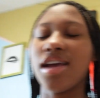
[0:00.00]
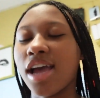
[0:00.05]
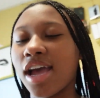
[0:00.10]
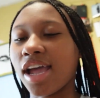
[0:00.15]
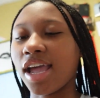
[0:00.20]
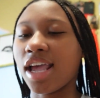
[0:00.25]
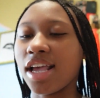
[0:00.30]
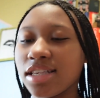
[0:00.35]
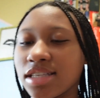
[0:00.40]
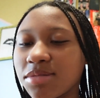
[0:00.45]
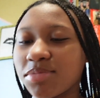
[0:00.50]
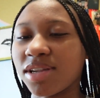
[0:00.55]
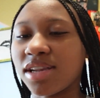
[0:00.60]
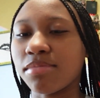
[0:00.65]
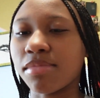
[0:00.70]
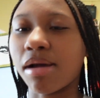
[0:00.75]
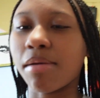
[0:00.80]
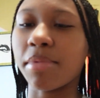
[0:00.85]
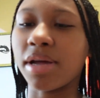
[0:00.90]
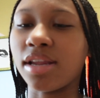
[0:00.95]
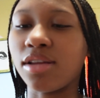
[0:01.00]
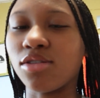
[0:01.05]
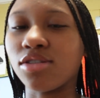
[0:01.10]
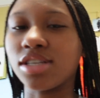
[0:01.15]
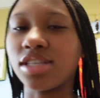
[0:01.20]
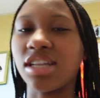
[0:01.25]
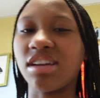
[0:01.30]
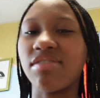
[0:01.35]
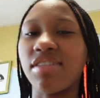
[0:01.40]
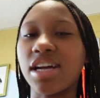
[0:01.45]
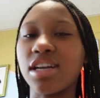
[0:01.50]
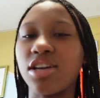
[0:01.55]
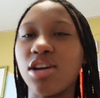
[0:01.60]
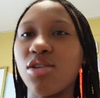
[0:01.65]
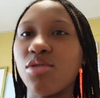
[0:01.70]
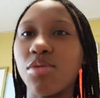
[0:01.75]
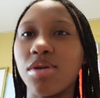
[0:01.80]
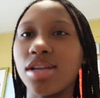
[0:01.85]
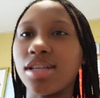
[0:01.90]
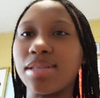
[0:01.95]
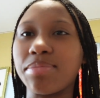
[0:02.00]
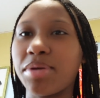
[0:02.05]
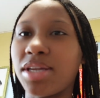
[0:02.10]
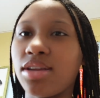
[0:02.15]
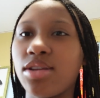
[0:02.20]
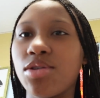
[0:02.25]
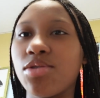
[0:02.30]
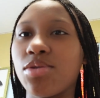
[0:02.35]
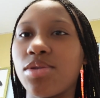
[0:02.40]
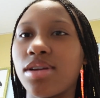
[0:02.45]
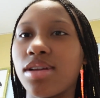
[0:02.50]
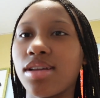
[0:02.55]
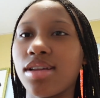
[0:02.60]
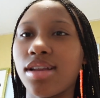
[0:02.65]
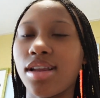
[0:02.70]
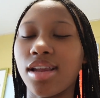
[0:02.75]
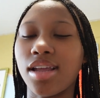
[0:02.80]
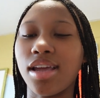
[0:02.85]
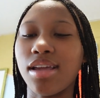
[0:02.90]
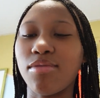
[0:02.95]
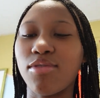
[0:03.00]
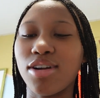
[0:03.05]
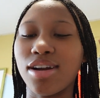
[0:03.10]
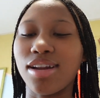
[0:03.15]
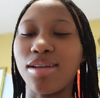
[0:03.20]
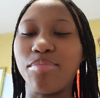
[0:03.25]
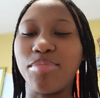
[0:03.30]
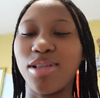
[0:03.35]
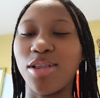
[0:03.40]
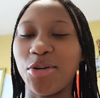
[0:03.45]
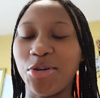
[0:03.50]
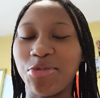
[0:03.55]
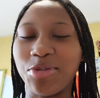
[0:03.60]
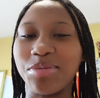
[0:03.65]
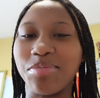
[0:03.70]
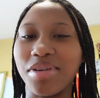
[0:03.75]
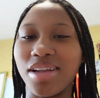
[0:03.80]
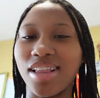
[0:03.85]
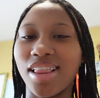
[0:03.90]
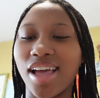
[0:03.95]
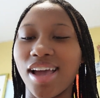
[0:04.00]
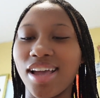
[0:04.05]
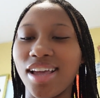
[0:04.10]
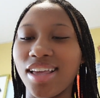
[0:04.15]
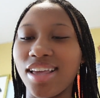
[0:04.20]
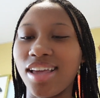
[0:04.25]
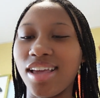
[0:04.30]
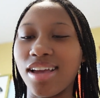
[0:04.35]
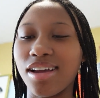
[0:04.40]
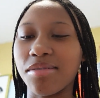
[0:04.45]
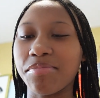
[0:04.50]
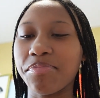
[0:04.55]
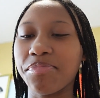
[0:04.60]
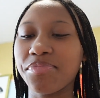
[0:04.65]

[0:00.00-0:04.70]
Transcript: I hate spending my money on stuff I don't want to spend it on. It really blows me, like, yeah.